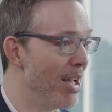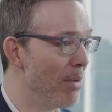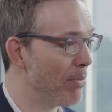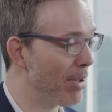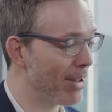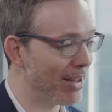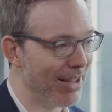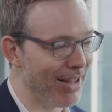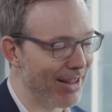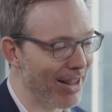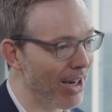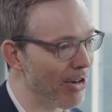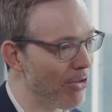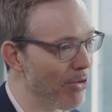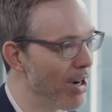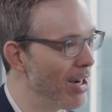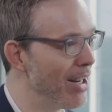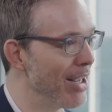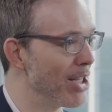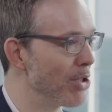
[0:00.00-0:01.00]
But that
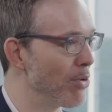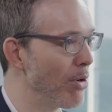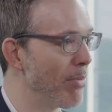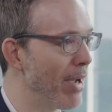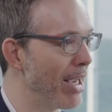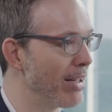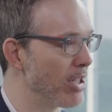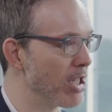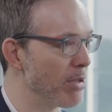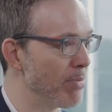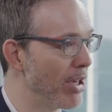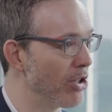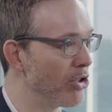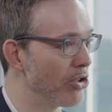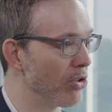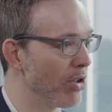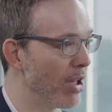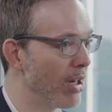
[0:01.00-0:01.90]
really is what makes it special.